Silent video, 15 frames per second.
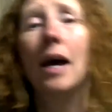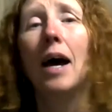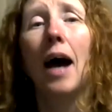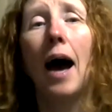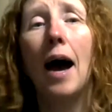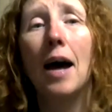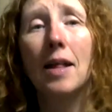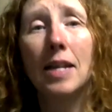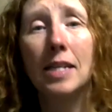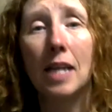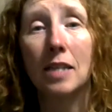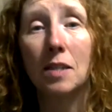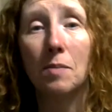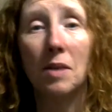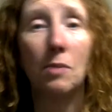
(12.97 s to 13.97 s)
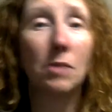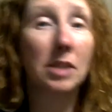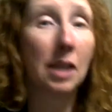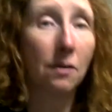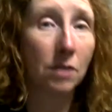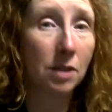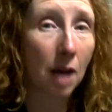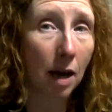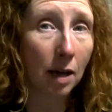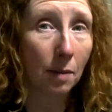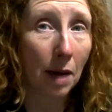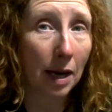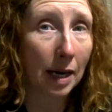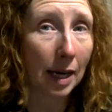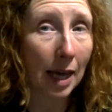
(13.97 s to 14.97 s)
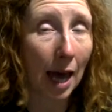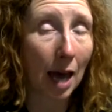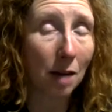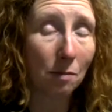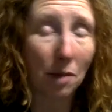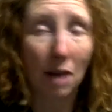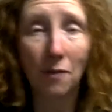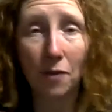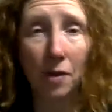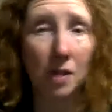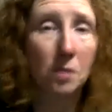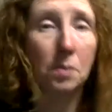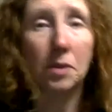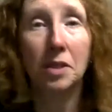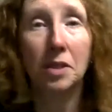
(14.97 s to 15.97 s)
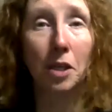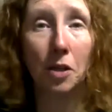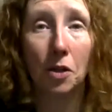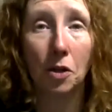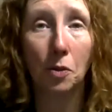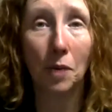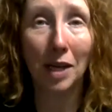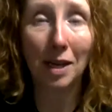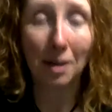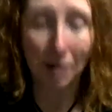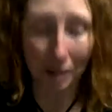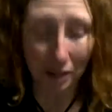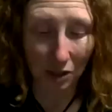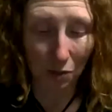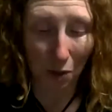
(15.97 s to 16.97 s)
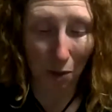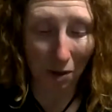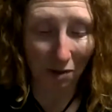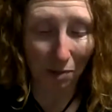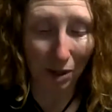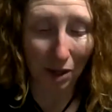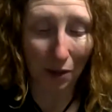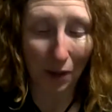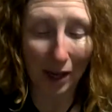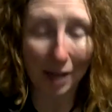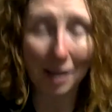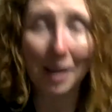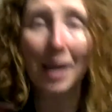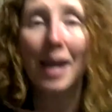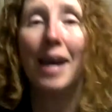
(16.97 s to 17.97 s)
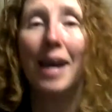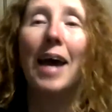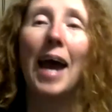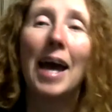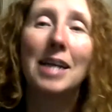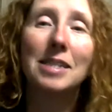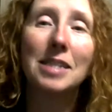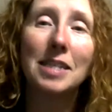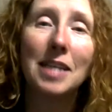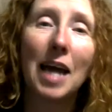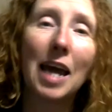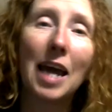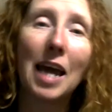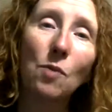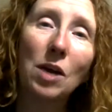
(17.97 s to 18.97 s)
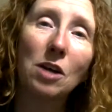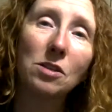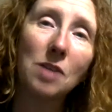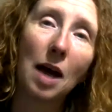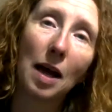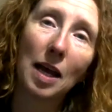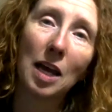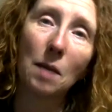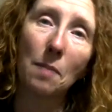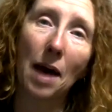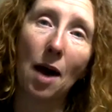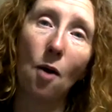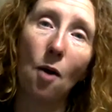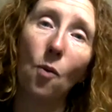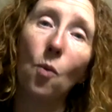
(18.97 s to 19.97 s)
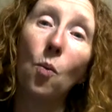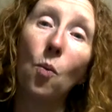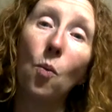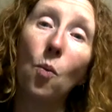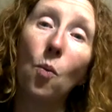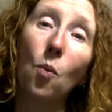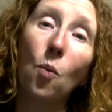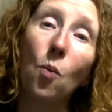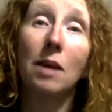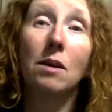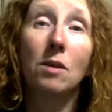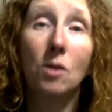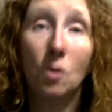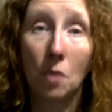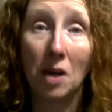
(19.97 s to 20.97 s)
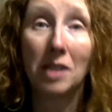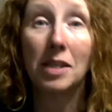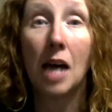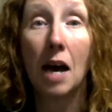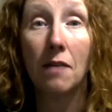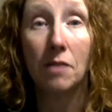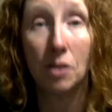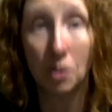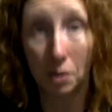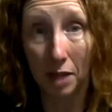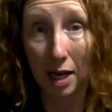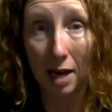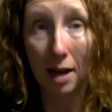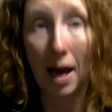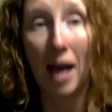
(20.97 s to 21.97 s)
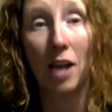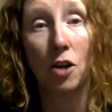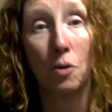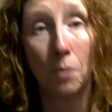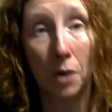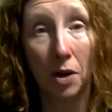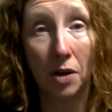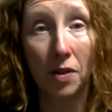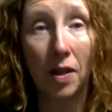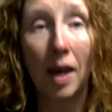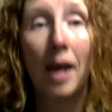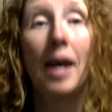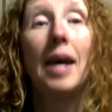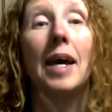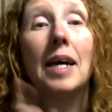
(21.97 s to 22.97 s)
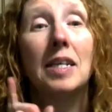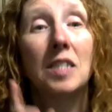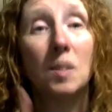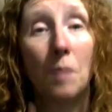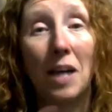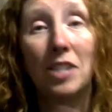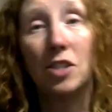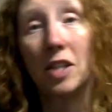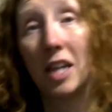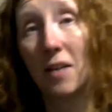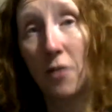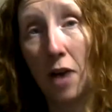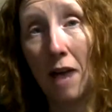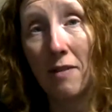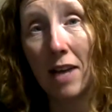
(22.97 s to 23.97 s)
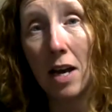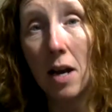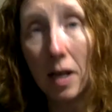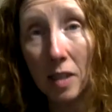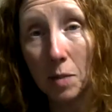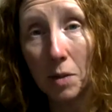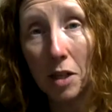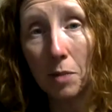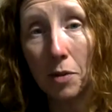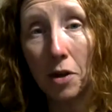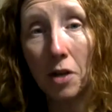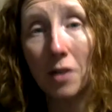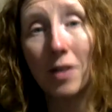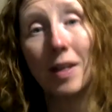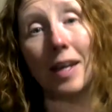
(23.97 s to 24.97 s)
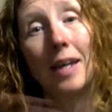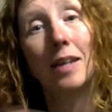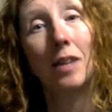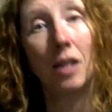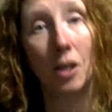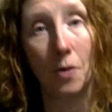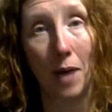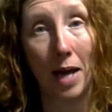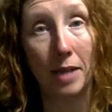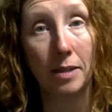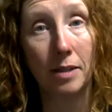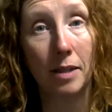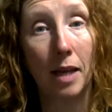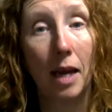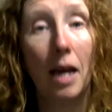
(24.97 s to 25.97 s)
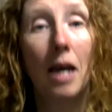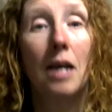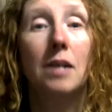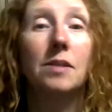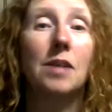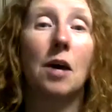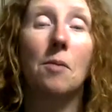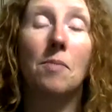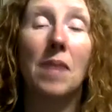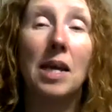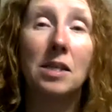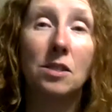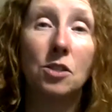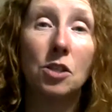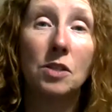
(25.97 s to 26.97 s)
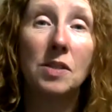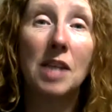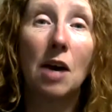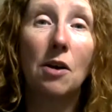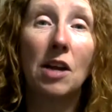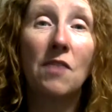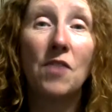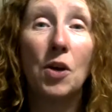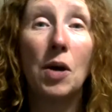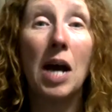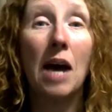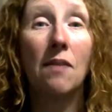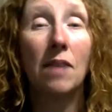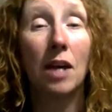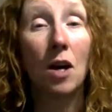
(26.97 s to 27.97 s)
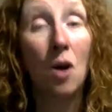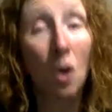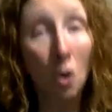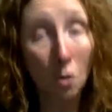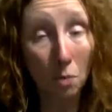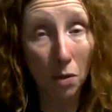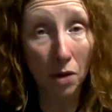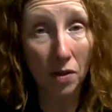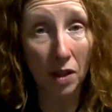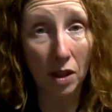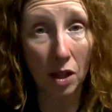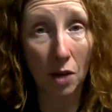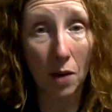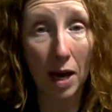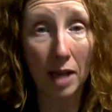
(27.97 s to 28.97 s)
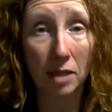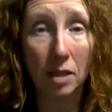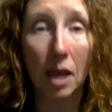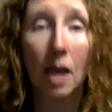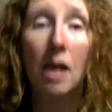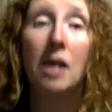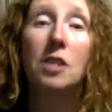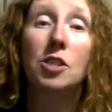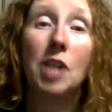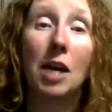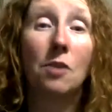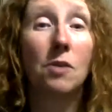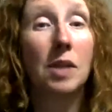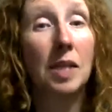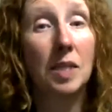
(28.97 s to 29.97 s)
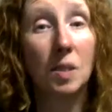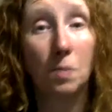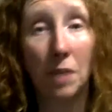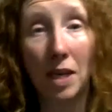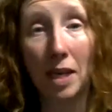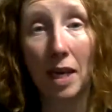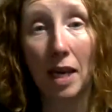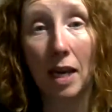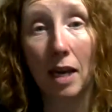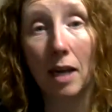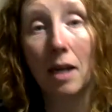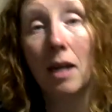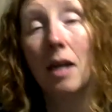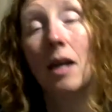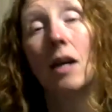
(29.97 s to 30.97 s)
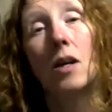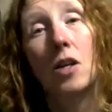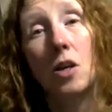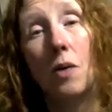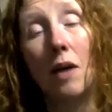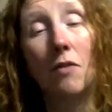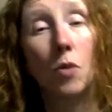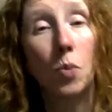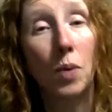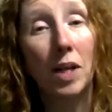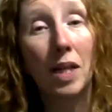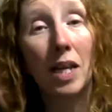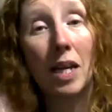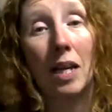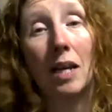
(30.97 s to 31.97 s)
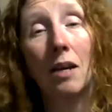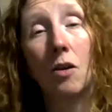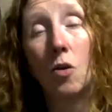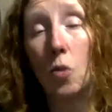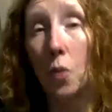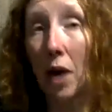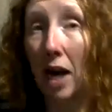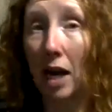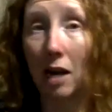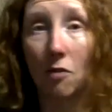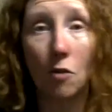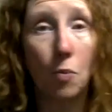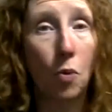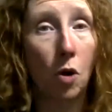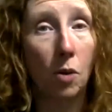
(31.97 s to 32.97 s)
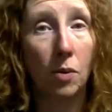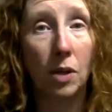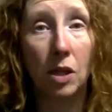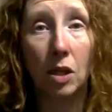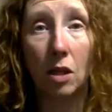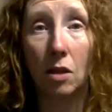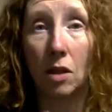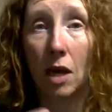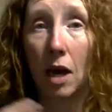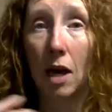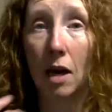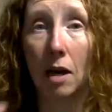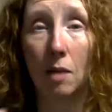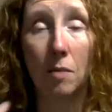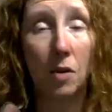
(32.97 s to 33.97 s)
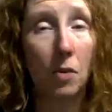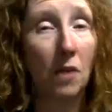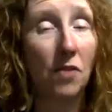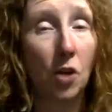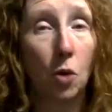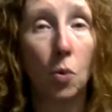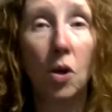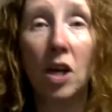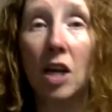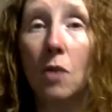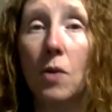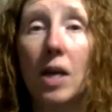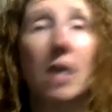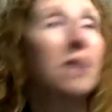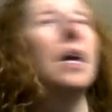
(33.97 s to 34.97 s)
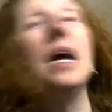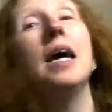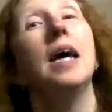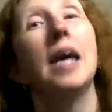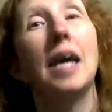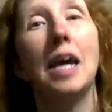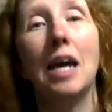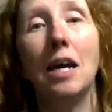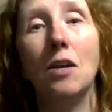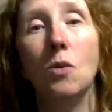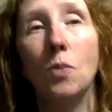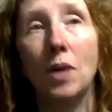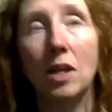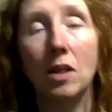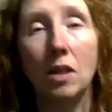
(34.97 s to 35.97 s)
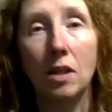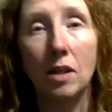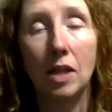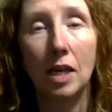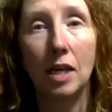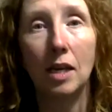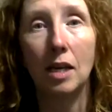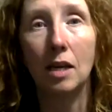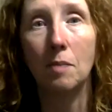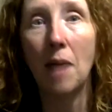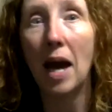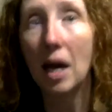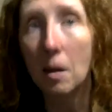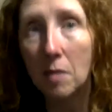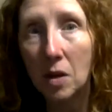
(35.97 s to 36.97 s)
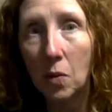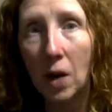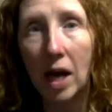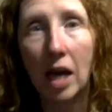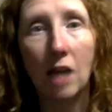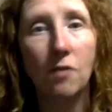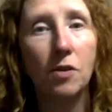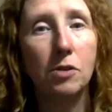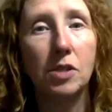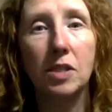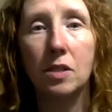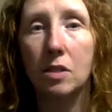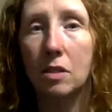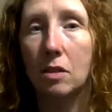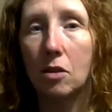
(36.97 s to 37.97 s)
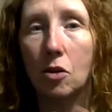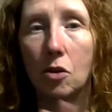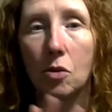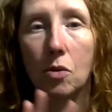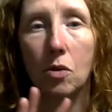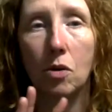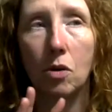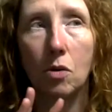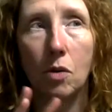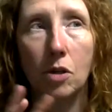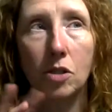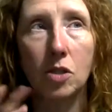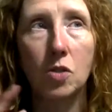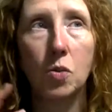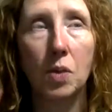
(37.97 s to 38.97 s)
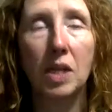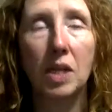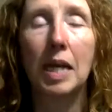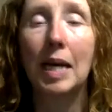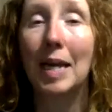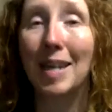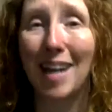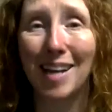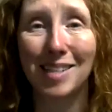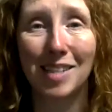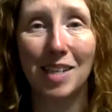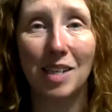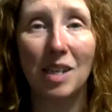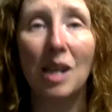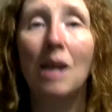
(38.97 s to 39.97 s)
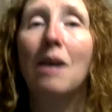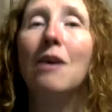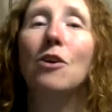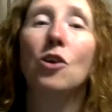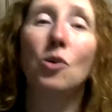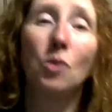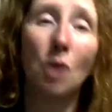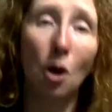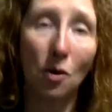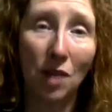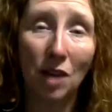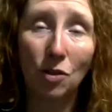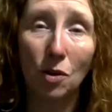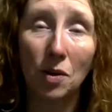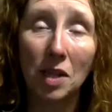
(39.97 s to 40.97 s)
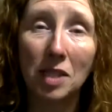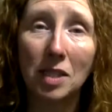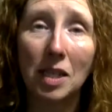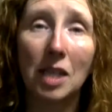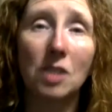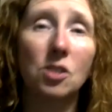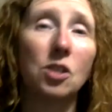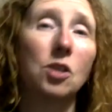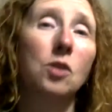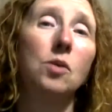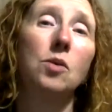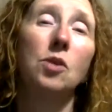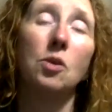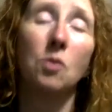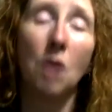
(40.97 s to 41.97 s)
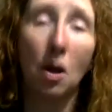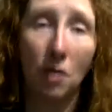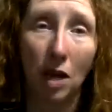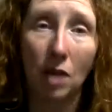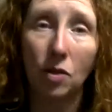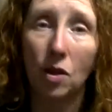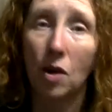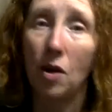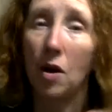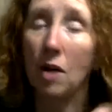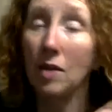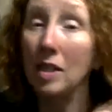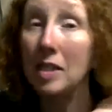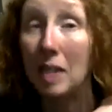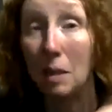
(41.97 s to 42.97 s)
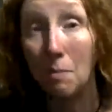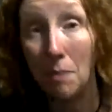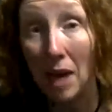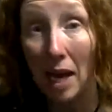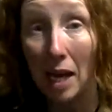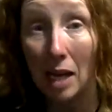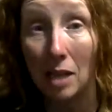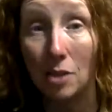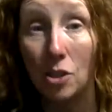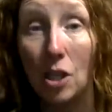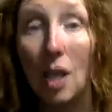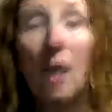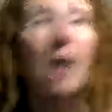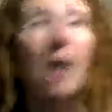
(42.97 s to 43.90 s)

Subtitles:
That doesn't mean we'll never talk about it again, but for this particular week, this is what we've been doing. And tonight we are talking about why you want to have a doula at your birth, especially if you're having a hospital birth in the US. So, as it turns out, if you're having a home birth in the US, generally speaking, you have a really great rapport with the midwife that you're working with and with the backup midwife. You are just really connected. You know that they're listening to you. You know that they're on the same page.